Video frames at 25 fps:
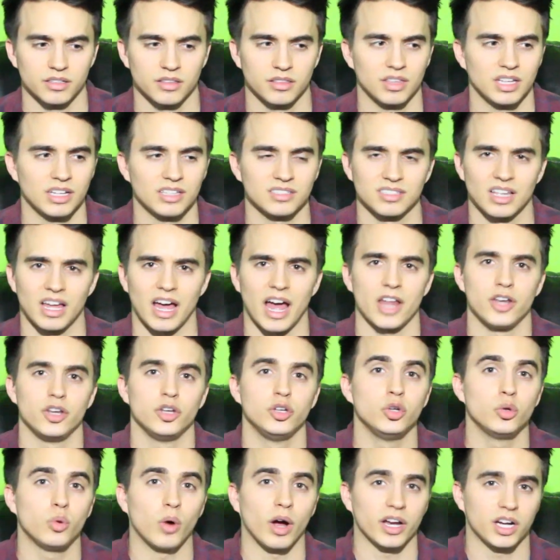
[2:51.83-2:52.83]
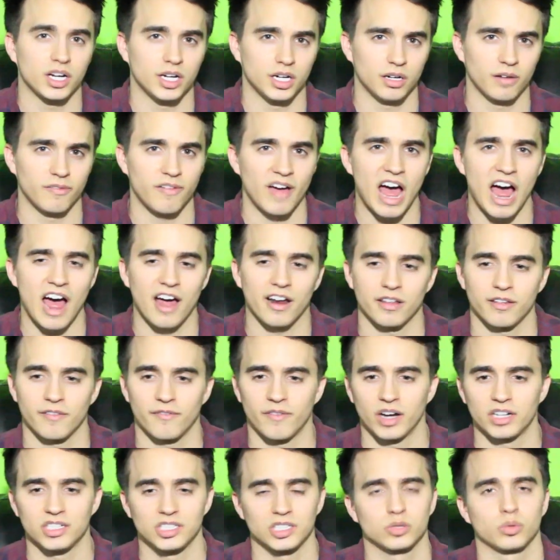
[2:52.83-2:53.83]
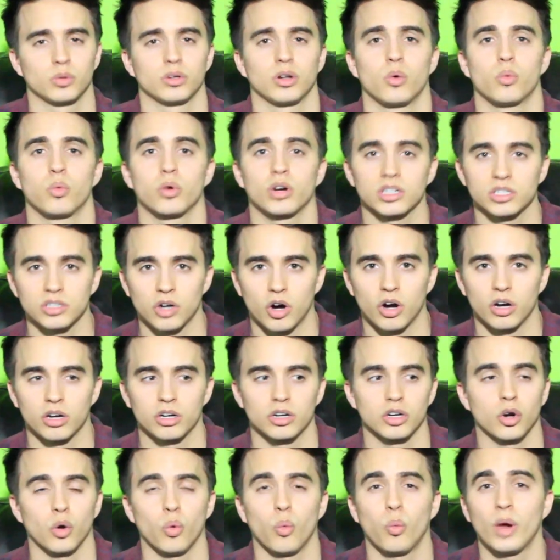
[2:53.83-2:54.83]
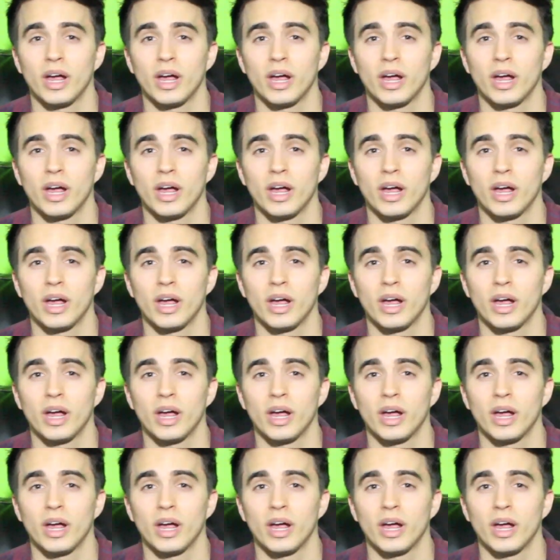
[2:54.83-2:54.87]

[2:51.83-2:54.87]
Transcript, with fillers: things that I knew I could have had if I just would have worked harder or